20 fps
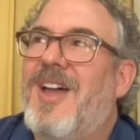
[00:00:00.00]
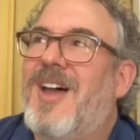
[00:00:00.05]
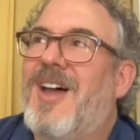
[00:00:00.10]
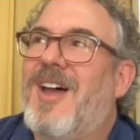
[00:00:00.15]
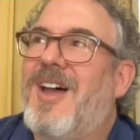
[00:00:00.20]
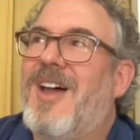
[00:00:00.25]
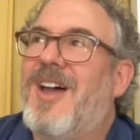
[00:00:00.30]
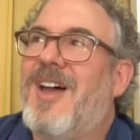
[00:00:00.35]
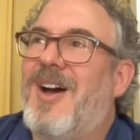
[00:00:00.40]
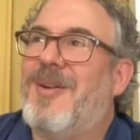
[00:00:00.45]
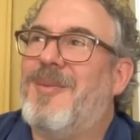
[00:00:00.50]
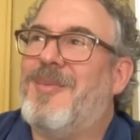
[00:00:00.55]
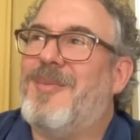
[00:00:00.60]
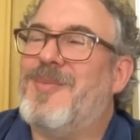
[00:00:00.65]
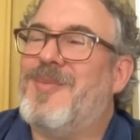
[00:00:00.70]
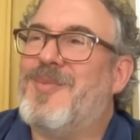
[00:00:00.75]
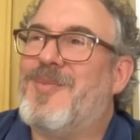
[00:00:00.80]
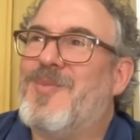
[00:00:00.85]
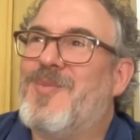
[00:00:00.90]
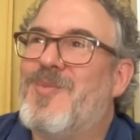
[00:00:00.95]

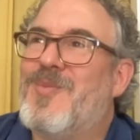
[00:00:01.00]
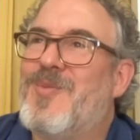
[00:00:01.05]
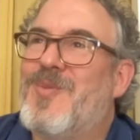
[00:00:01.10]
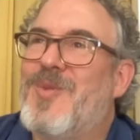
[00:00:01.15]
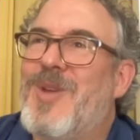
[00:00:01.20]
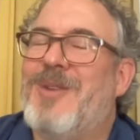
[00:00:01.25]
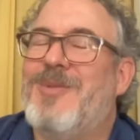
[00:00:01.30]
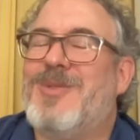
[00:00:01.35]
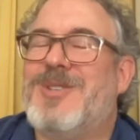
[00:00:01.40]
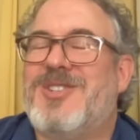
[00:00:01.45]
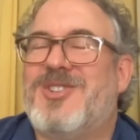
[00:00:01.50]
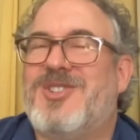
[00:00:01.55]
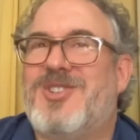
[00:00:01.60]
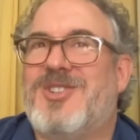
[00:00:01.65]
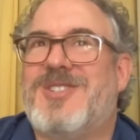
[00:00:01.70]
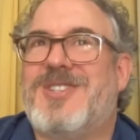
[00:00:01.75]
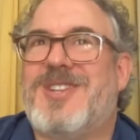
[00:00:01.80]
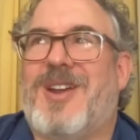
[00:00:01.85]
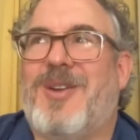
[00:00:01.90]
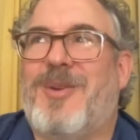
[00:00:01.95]
and it was
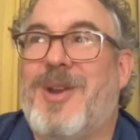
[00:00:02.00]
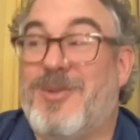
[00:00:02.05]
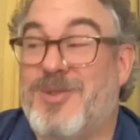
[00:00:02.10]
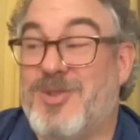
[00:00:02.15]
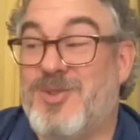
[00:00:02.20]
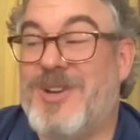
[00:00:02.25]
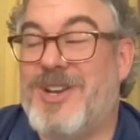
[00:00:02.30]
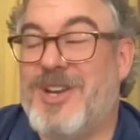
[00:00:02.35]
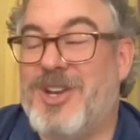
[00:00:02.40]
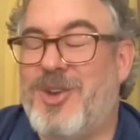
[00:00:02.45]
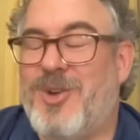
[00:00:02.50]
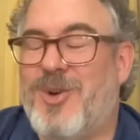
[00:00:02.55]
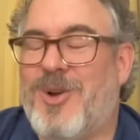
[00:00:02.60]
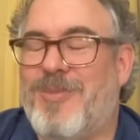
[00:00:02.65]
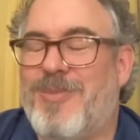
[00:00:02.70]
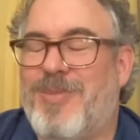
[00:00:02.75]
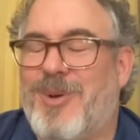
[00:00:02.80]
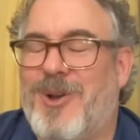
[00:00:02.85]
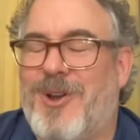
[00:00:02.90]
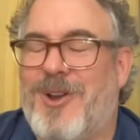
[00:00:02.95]
interesting when I was reading your
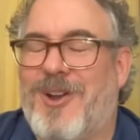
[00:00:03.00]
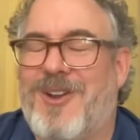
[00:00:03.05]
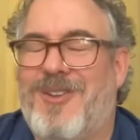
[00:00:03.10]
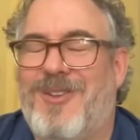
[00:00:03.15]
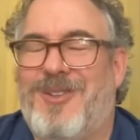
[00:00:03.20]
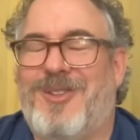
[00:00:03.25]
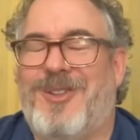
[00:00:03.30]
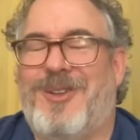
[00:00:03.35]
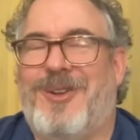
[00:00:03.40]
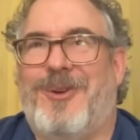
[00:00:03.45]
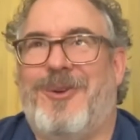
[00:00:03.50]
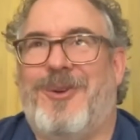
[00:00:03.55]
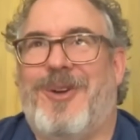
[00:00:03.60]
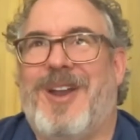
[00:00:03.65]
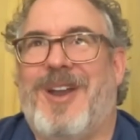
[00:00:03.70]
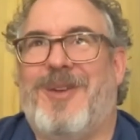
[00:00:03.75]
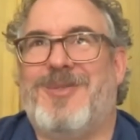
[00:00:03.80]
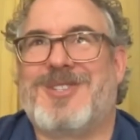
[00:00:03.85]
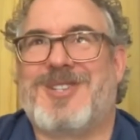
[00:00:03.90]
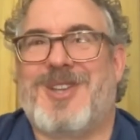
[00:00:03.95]
book, Lou,
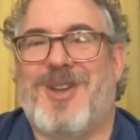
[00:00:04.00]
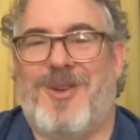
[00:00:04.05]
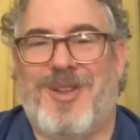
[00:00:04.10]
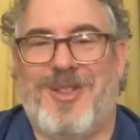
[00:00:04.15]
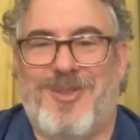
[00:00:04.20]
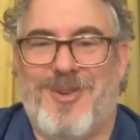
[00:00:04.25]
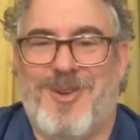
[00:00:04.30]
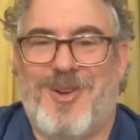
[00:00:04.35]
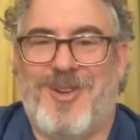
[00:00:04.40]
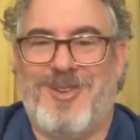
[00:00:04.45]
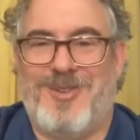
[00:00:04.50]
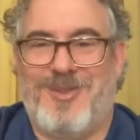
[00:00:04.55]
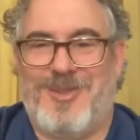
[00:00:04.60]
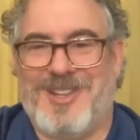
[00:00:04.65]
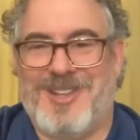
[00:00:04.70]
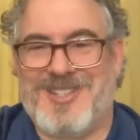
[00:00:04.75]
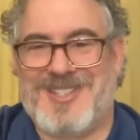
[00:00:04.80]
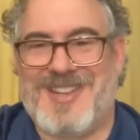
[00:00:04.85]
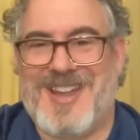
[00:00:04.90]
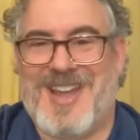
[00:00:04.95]
and I was going through it, you
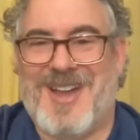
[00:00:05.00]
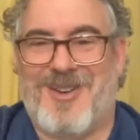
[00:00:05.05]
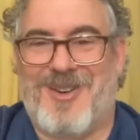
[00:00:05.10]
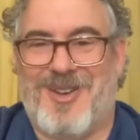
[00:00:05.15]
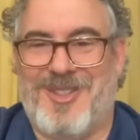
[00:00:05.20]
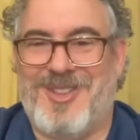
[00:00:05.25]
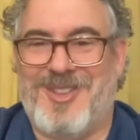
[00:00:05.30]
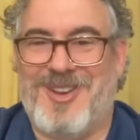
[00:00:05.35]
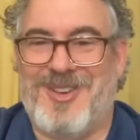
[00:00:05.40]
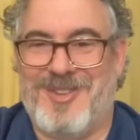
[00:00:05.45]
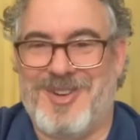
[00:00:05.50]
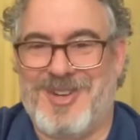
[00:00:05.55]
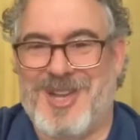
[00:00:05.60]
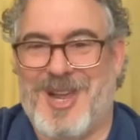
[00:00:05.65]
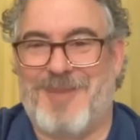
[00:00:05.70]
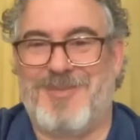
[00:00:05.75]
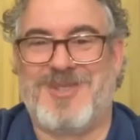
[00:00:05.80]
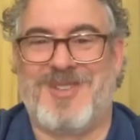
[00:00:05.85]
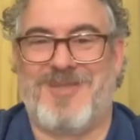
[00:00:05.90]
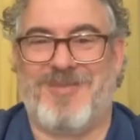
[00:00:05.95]
list out all the different
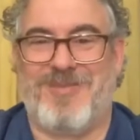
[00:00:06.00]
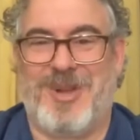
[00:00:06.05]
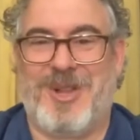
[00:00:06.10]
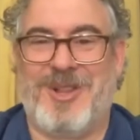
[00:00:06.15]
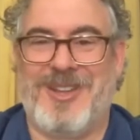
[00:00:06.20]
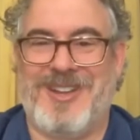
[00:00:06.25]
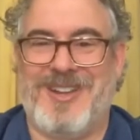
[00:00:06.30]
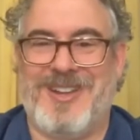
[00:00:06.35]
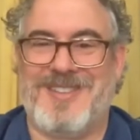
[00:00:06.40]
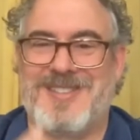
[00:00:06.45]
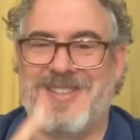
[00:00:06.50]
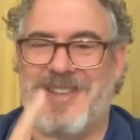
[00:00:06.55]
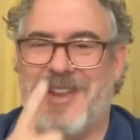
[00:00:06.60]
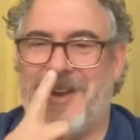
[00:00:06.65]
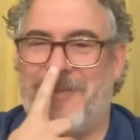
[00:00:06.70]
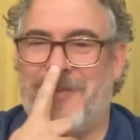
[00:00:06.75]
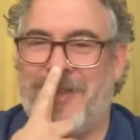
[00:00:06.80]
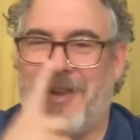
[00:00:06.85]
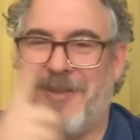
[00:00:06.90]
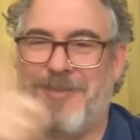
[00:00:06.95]
types of bullies, and
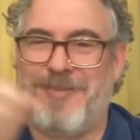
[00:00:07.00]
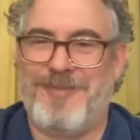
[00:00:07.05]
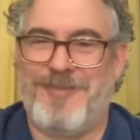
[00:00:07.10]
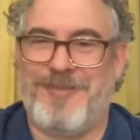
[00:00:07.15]
I'm like,